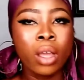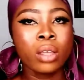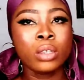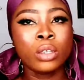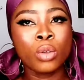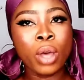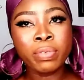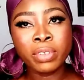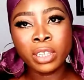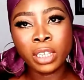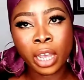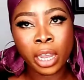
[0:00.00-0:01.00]
So after
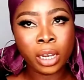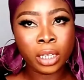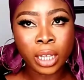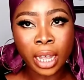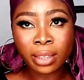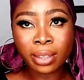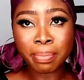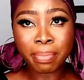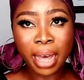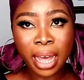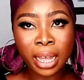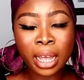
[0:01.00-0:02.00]
tying it at the
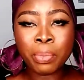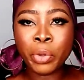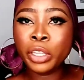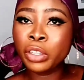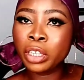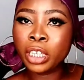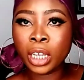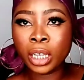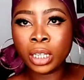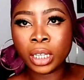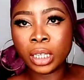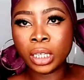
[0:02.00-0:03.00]
back, I'm going to
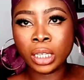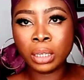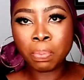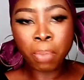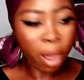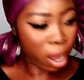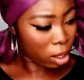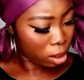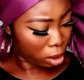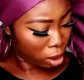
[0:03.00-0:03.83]
take this part